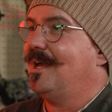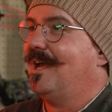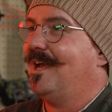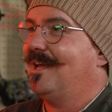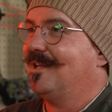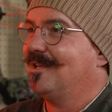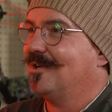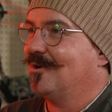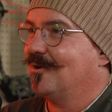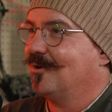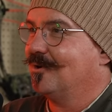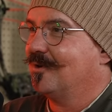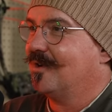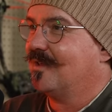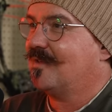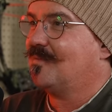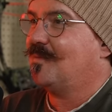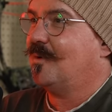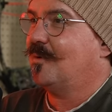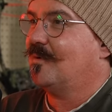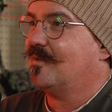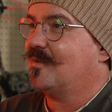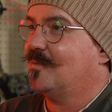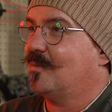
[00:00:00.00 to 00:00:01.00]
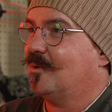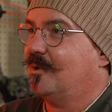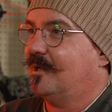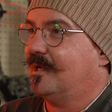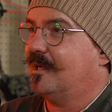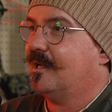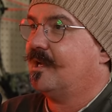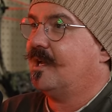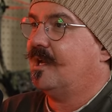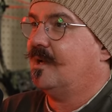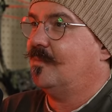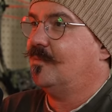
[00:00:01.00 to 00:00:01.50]
and your disposable
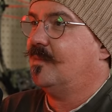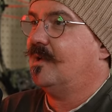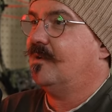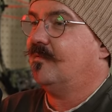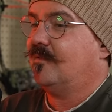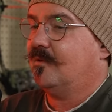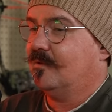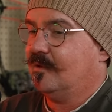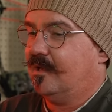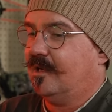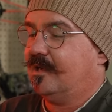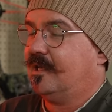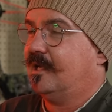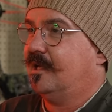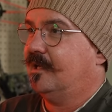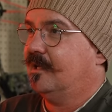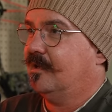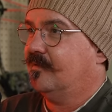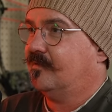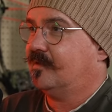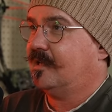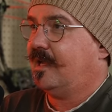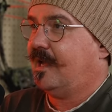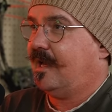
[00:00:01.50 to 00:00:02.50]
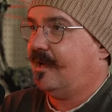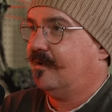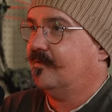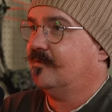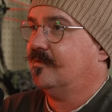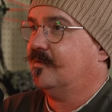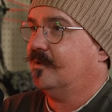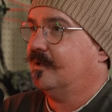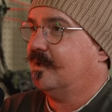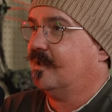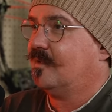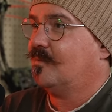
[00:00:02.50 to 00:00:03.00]
income if you're lucky enough to
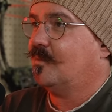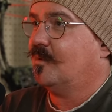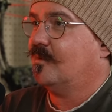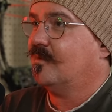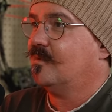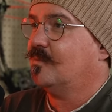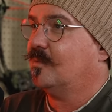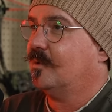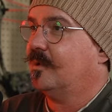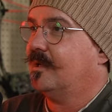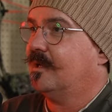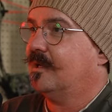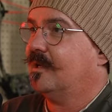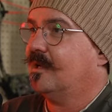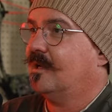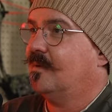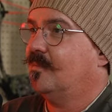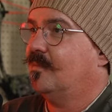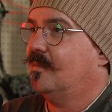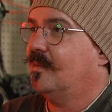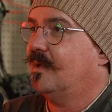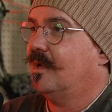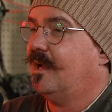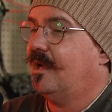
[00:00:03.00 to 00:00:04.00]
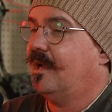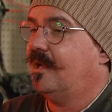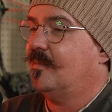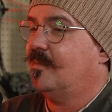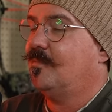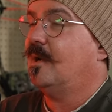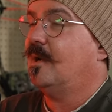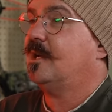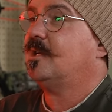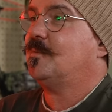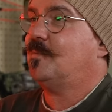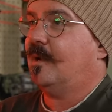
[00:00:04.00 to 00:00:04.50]
have a disposable income in a
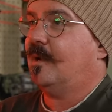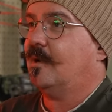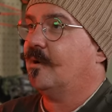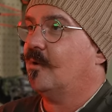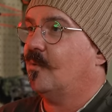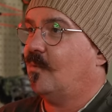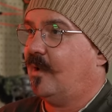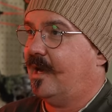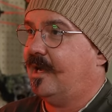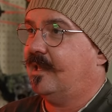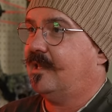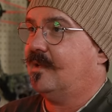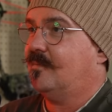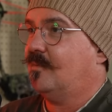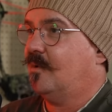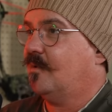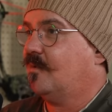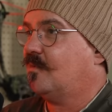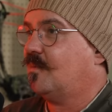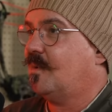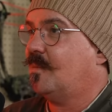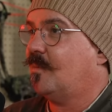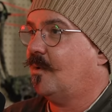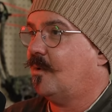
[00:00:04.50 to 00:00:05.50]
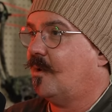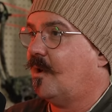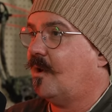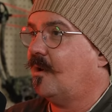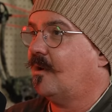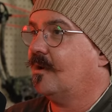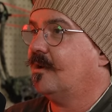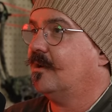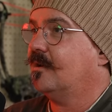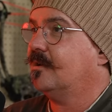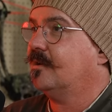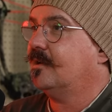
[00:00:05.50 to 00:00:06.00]
much better way than most people
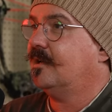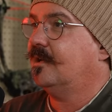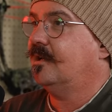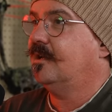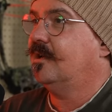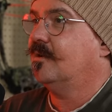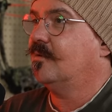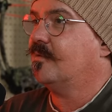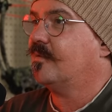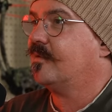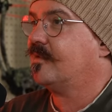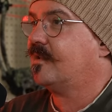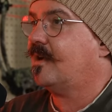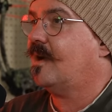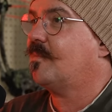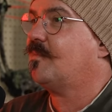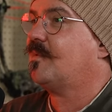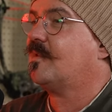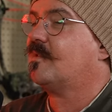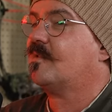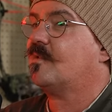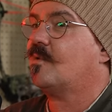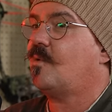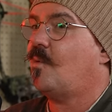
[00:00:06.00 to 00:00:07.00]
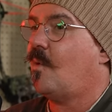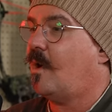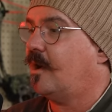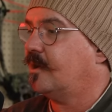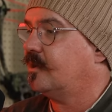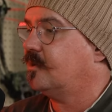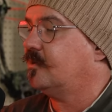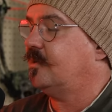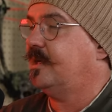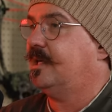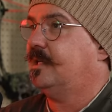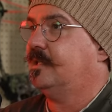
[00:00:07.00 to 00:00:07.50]
are you know stop
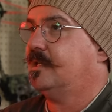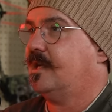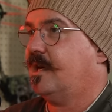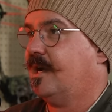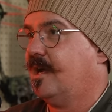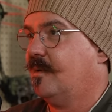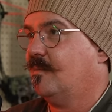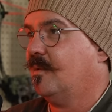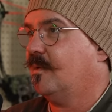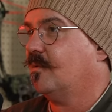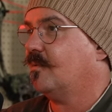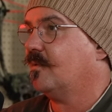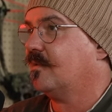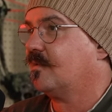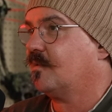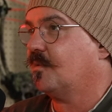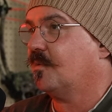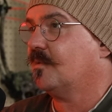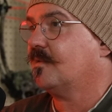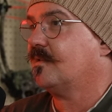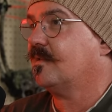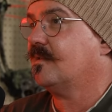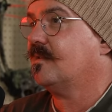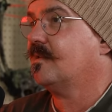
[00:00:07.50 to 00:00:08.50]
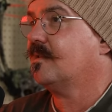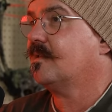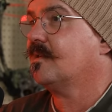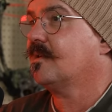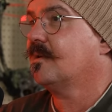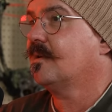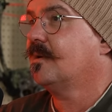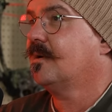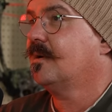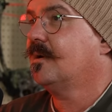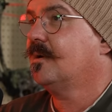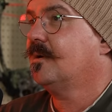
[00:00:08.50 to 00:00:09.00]
squandering time and resources
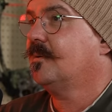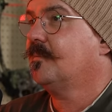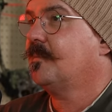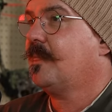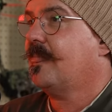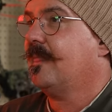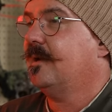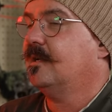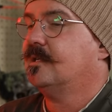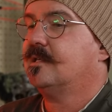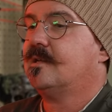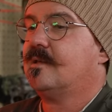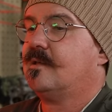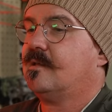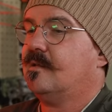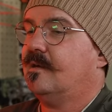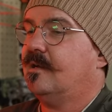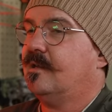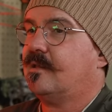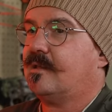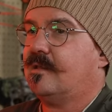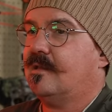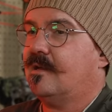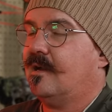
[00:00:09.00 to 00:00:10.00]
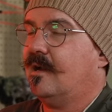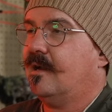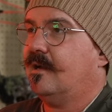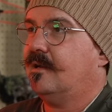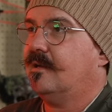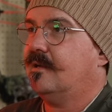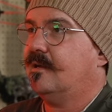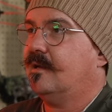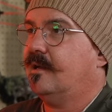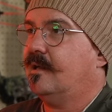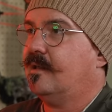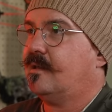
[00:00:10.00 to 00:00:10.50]
it's just it's not
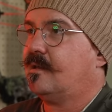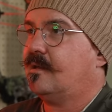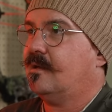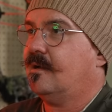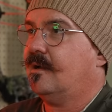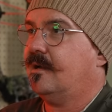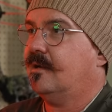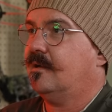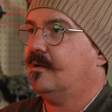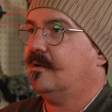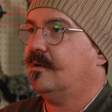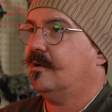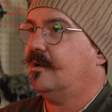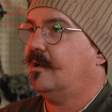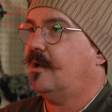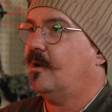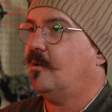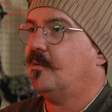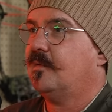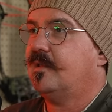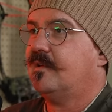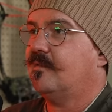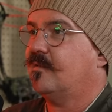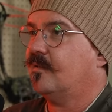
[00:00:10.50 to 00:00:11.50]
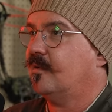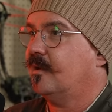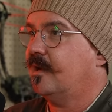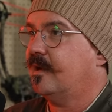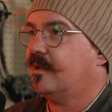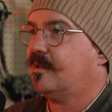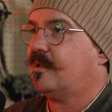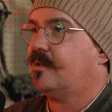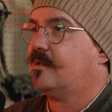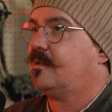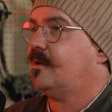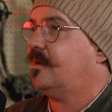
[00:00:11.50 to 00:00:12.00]
it's not healthy for
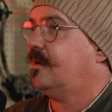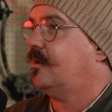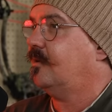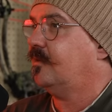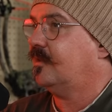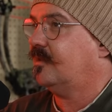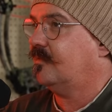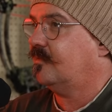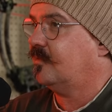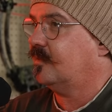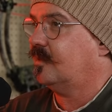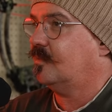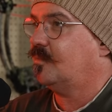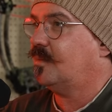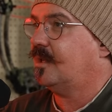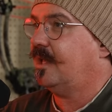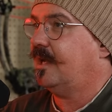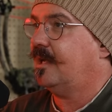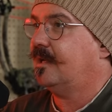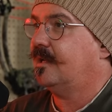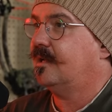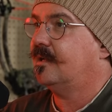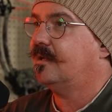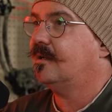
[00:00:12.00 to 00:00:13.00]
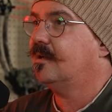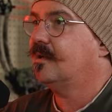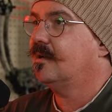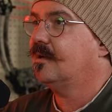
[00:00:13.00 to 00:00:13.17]
us it's not healthy for the planet